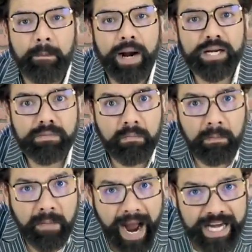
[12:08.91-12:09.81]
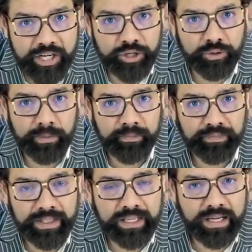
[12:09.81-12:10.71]
But mind you,
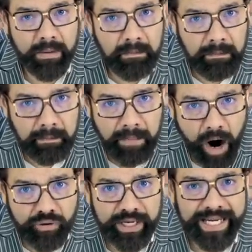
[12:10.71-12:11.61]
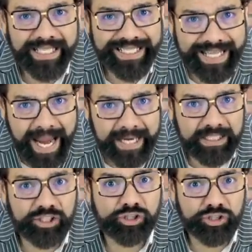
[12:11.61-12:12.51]
compounding
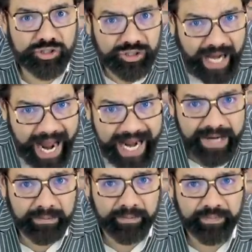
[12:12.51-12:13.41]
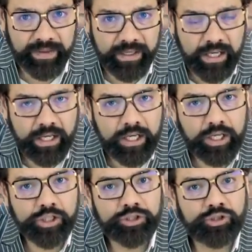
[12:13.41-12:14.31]
takes time.
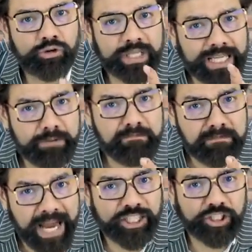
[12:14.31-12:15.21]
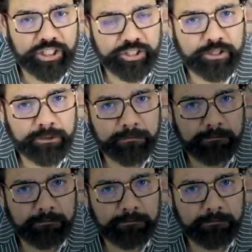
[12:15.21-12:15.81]
So keep patience.